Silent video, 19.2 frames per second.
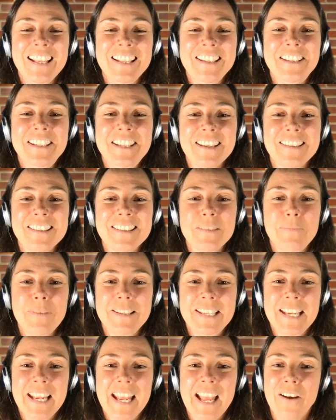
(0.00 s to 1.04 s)
Just
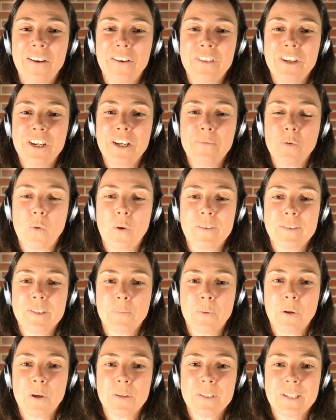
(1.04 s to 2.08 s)
missing out of the number 1
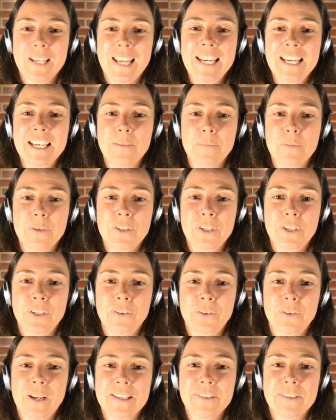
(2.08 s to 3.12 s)
spot. In at number
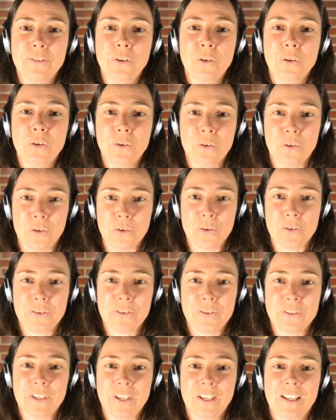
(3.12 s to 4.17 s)
2 is, of
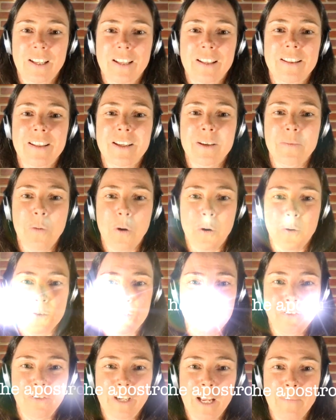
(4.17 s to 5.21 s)
course, the
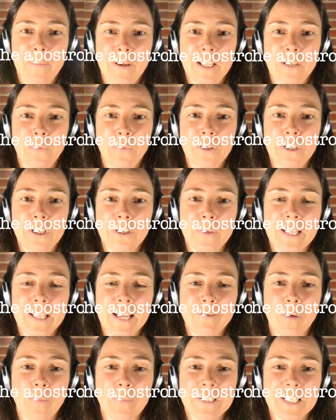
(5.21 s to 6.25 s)
apostrophe. I bet you wondered when
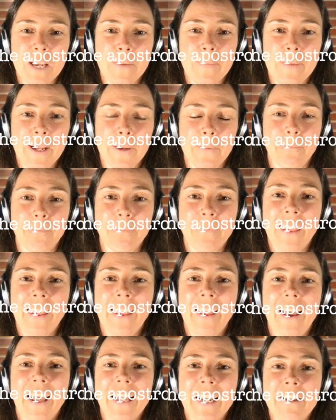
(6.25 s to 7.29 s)
that one was coming.
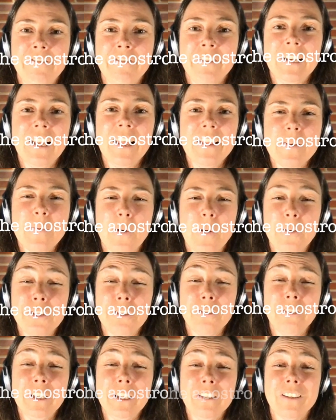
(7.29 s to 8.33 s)
And I feel like the
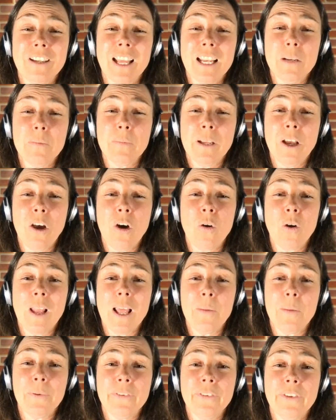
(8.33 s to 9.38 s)
apostrophe could kind of be a whole
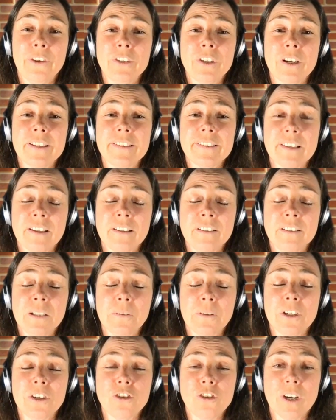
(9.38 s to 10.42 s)
episode on its own.
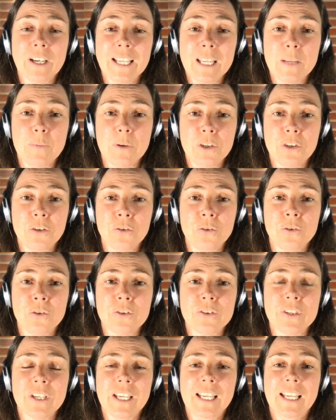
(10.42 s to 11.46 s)
I'm going to try and keep it
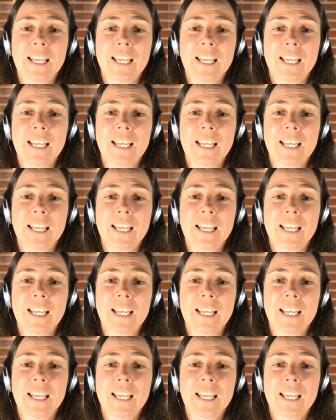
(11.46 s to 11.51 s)
short.